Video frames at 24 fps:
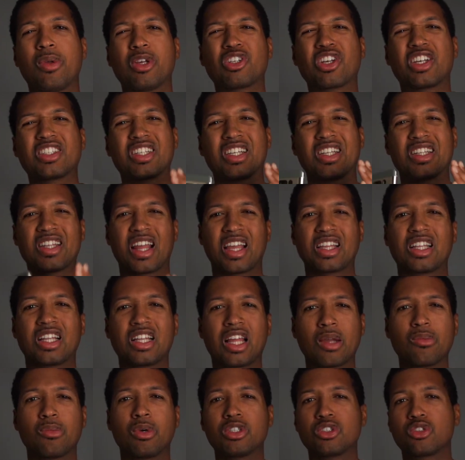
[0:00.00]
make sure you guys ignite
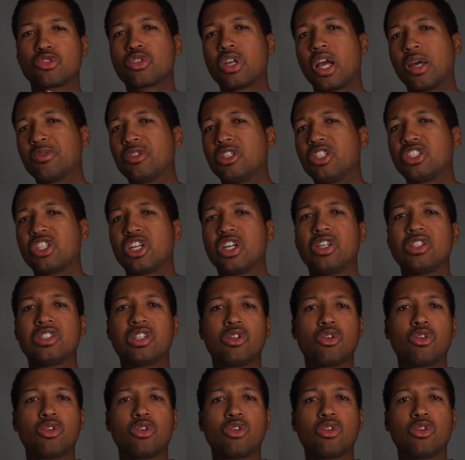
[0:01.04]
the like button, subscribe to the channel,